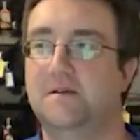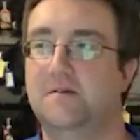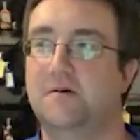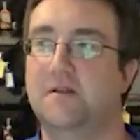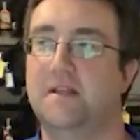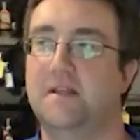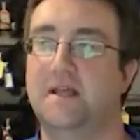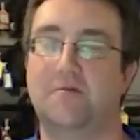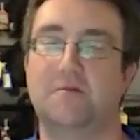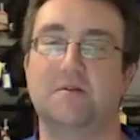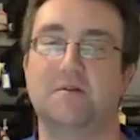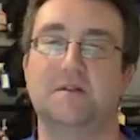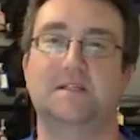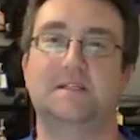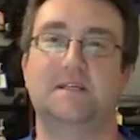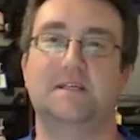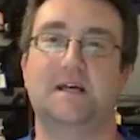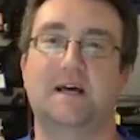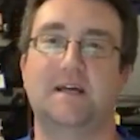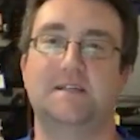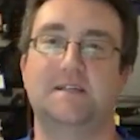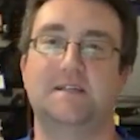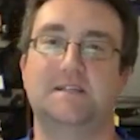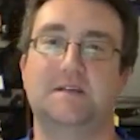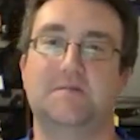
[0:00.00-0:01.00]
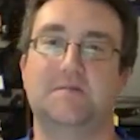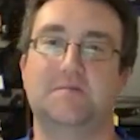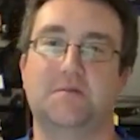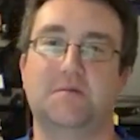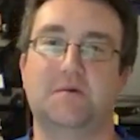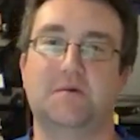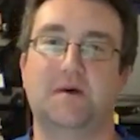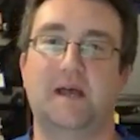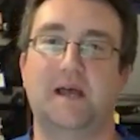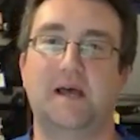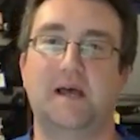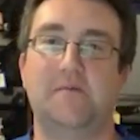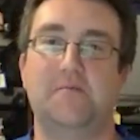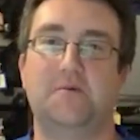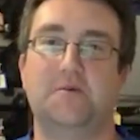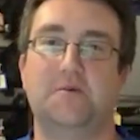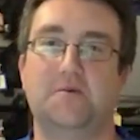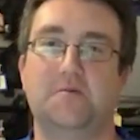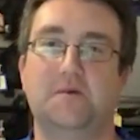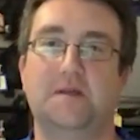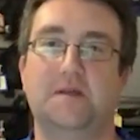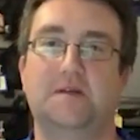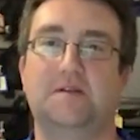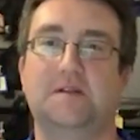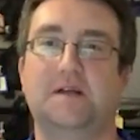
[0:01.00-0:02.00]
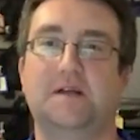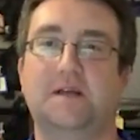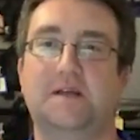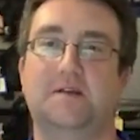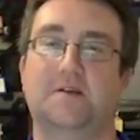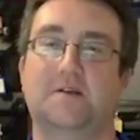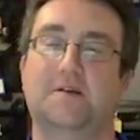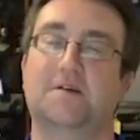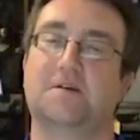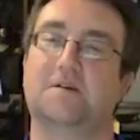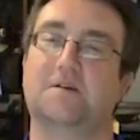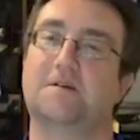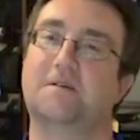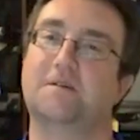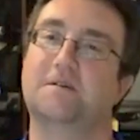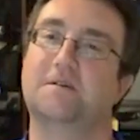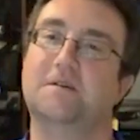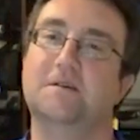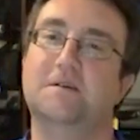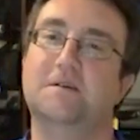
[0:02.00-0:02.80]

well, that really ties in with what happened a week later.